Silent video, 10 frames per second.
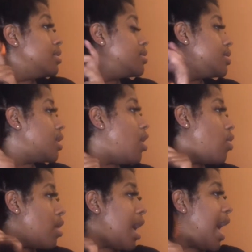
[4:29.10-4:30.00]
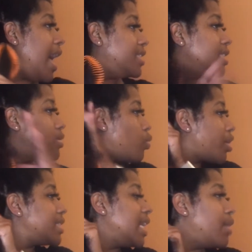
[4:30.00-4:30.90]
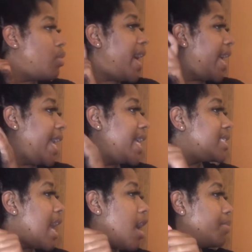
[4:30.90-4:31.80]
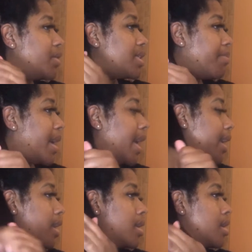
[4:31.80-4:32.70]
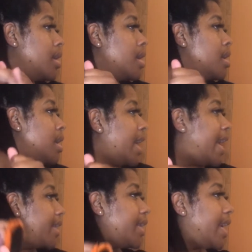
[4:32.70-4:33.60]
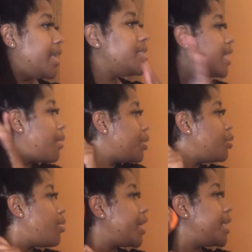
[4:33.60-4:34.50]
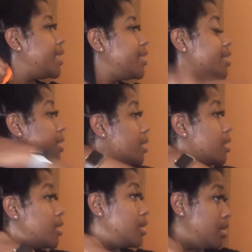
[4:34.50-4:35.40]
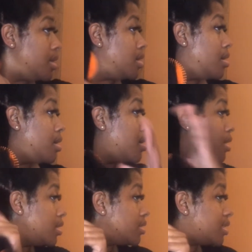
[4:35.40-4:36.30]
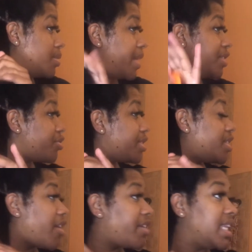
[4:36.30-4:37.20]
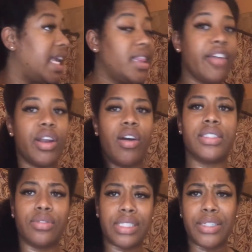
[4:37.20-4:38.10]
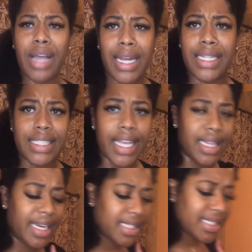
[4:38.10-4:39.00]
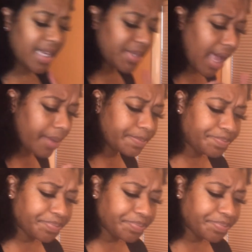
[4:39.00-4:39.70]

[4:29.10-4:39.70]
So I just worked it in with my hands. Now I'm using my handy dandy shampoo brush just to make sure it's thoroughly in there and also still kind of detangle it at the same time.